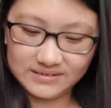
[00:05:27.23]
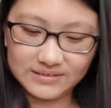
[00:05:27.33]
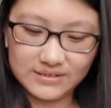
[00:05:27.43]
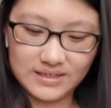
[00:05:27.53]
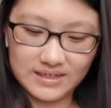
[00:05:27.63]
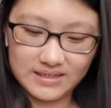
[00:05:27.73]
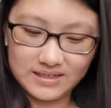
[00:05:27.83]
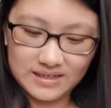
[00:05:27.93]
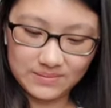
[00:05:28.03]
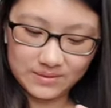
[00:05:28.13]
Okay,
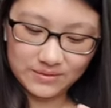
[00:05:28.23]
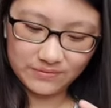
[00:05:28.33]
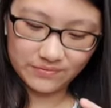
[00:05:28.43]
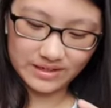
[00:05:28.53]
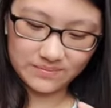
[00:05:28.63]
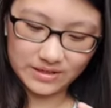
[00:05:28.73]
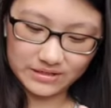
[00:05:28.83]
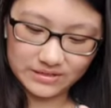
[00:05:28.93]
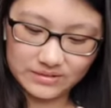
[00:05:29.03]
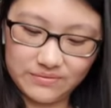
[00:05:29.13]
I'm gonna really make
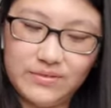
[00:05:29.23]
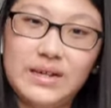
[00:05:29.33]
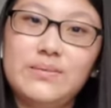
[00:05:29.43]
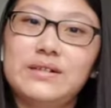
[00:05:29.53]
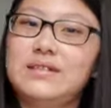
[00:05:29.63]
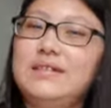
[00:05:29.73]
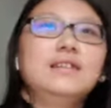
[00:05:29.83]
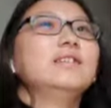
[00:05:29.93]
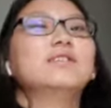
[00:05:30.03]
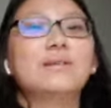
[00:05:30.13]
sure to really press it
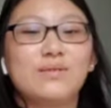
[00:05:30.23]
in. So I'm